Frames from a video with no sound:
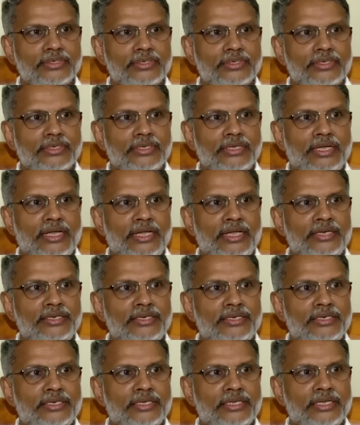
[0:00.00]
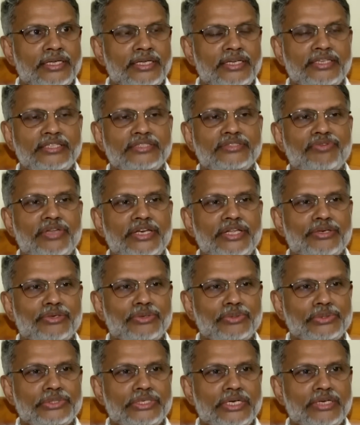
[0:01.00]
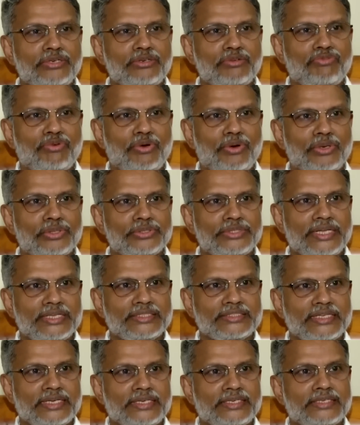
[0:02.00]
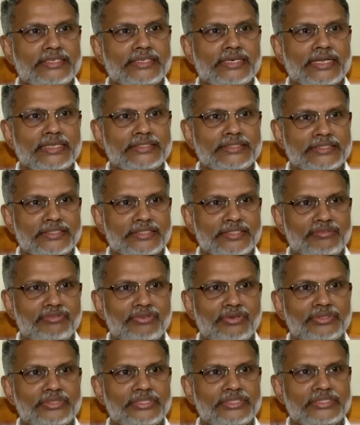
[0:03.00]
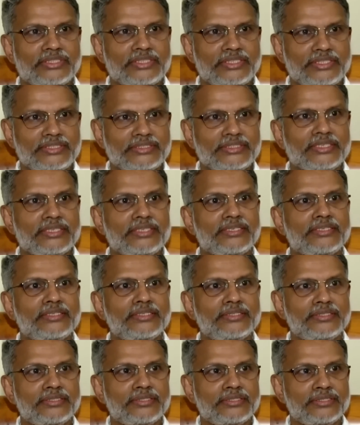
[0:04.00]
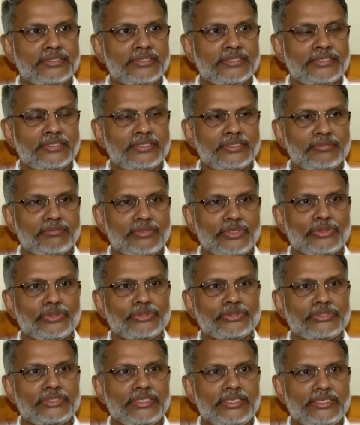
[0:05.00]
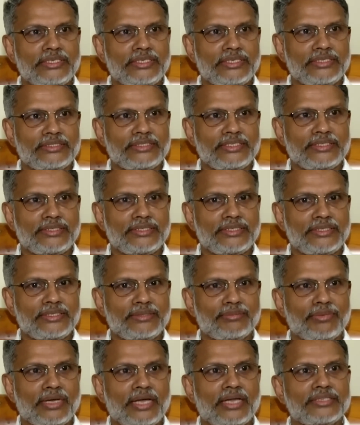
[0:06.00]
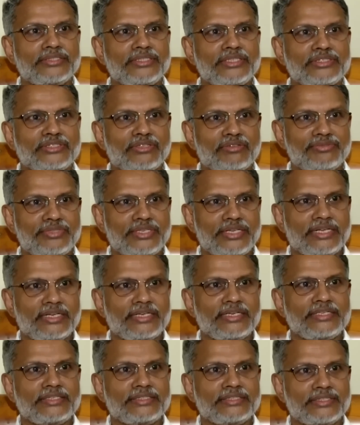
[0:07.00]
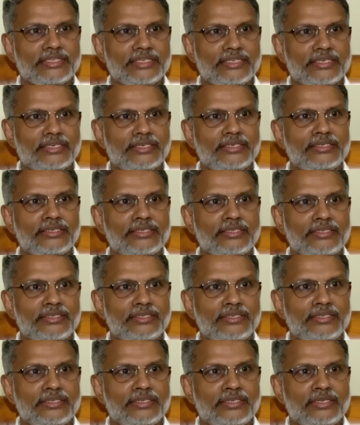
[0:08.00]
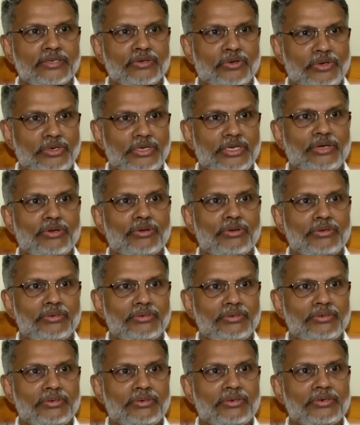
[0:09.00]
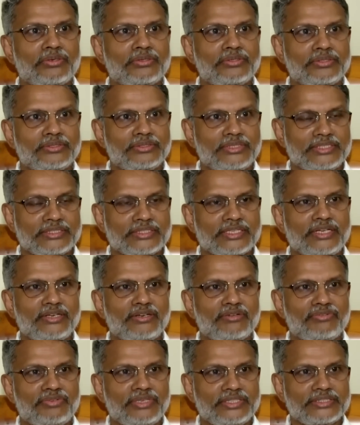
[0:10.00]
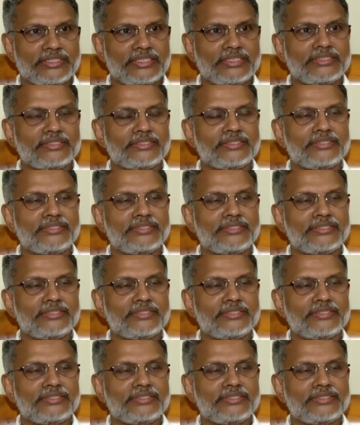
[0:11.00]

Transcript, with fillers: and uh, it is very crucial to follow the exact trajectory for this uh, descent because the, the margins of the arrays are quite low on this kind of descents.